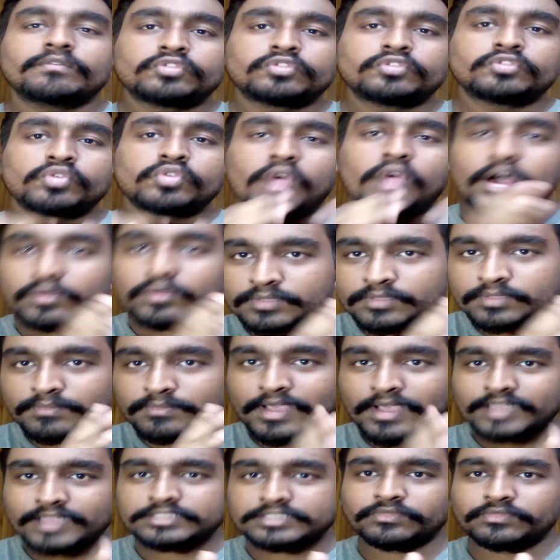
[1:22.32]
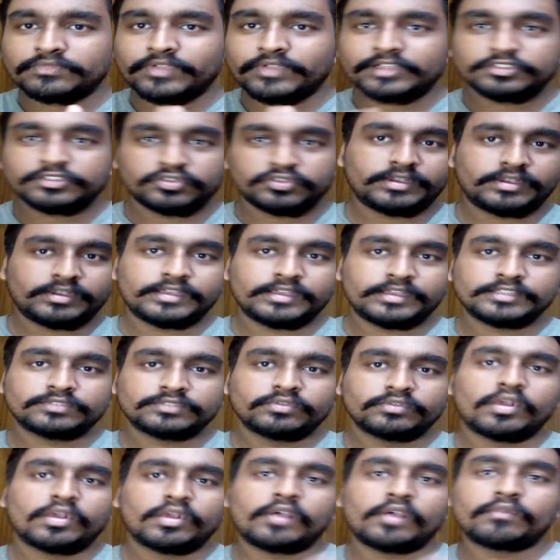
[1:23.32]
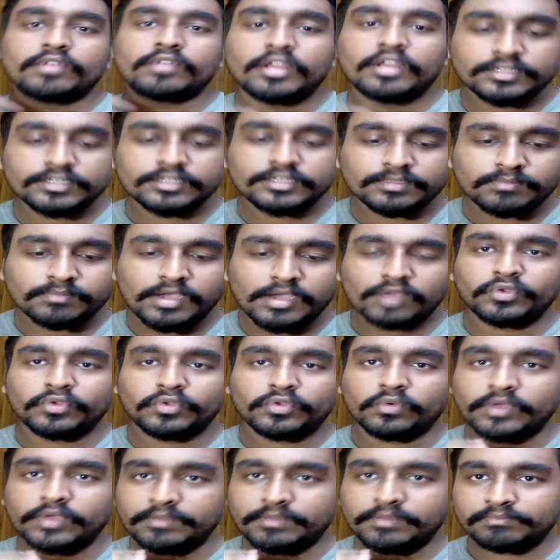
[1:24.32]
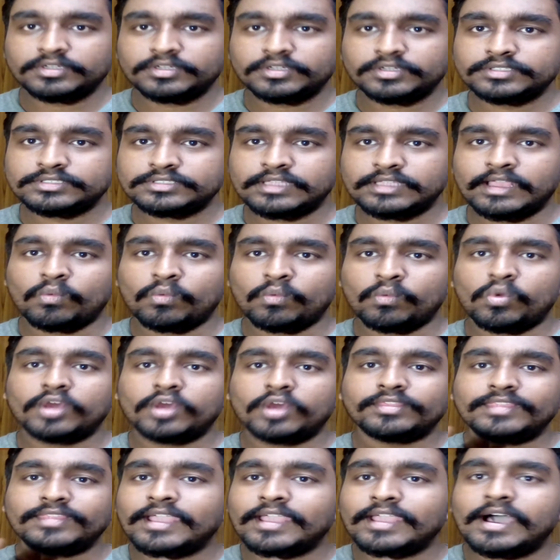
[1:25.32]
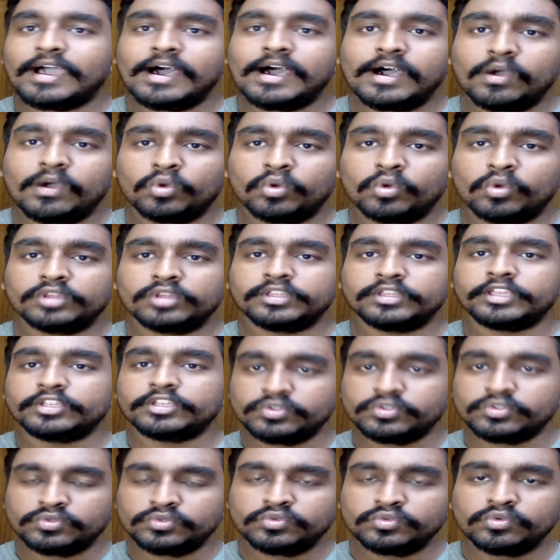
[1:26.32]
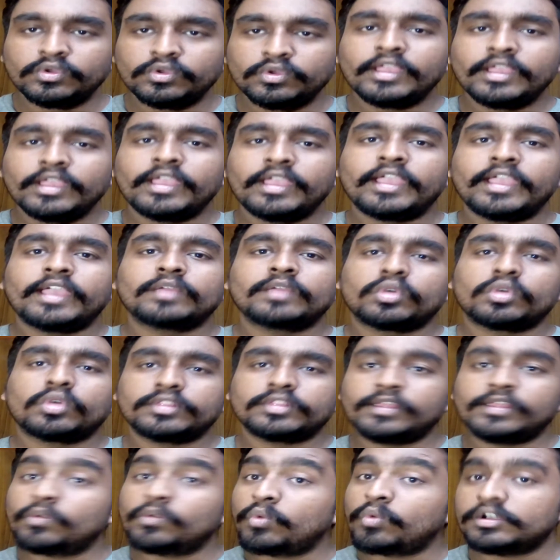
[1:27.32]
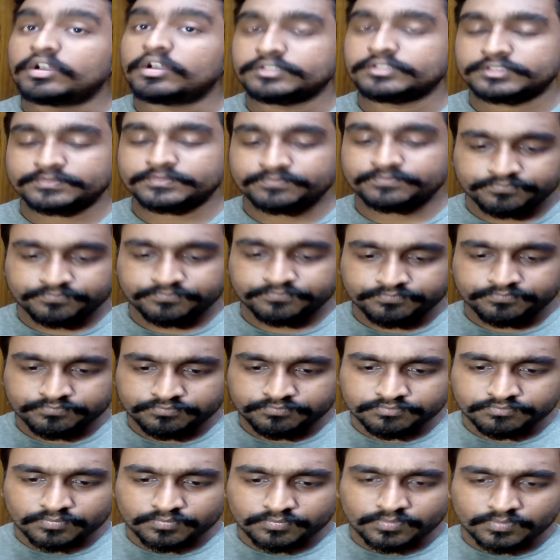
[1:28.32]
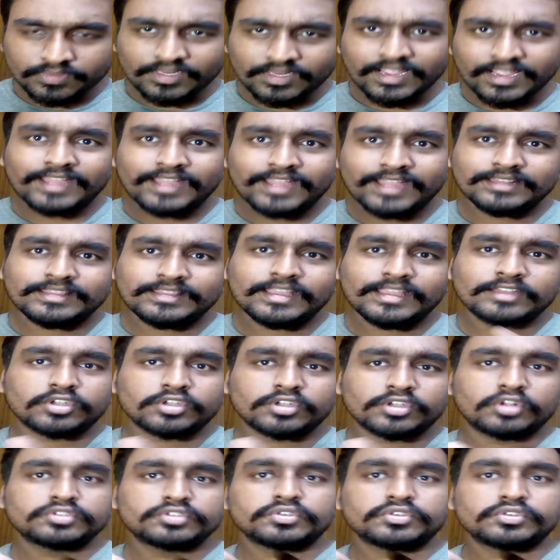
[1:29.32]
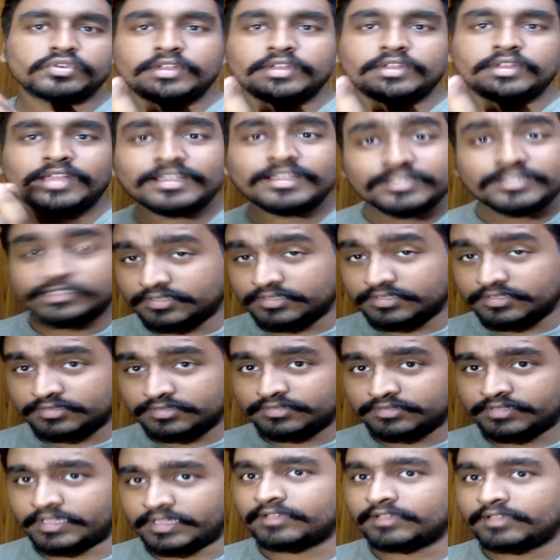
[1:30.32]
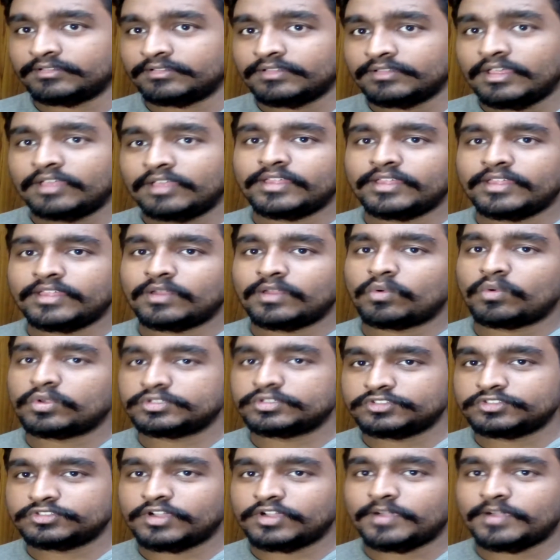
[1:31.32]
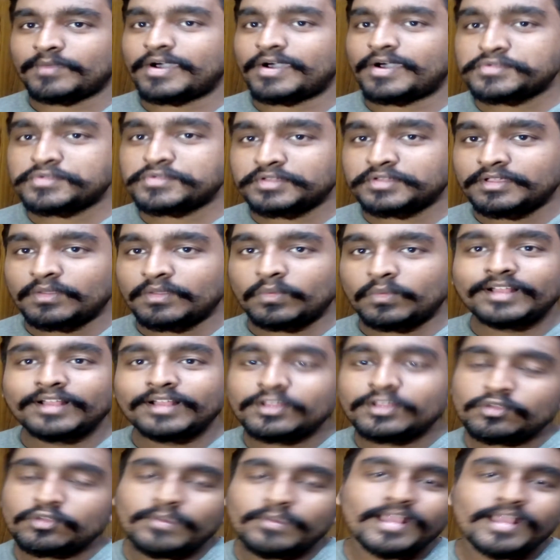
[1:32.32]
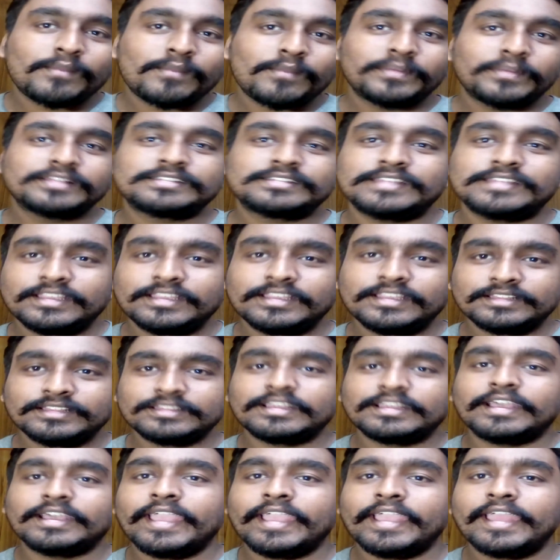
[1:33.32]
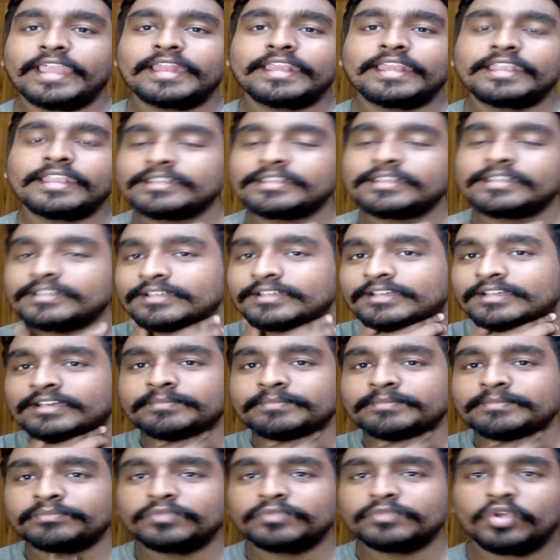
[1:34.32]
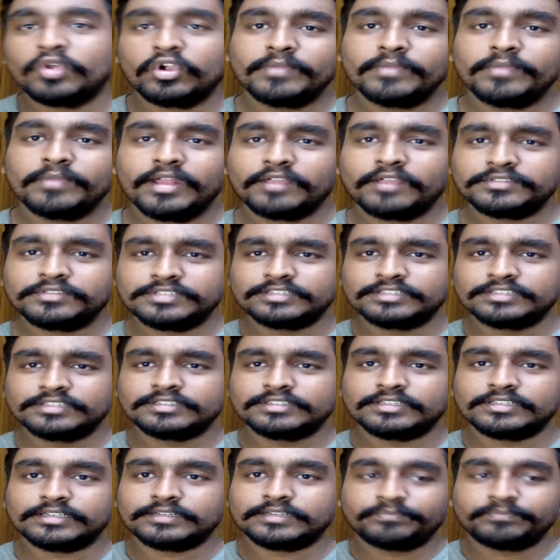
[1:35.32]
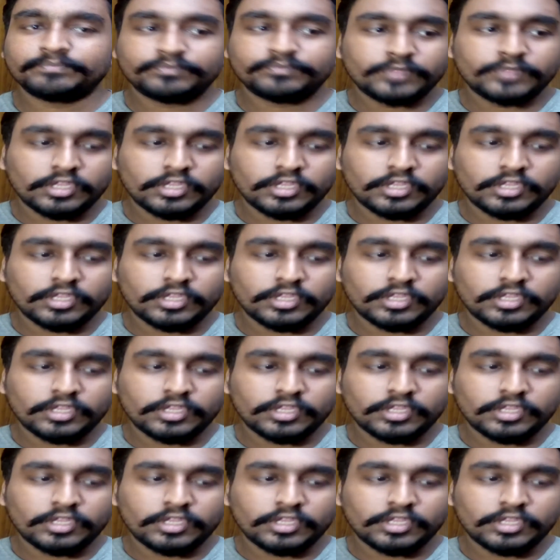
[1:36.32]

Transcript: Throughout the Mass Effect series, we would have learned about the Reapers and what they are, what they do, and what they want. And there's also another thing that I wanted to talk about. Well, you might have been seeing in the heading, or you might have seen in the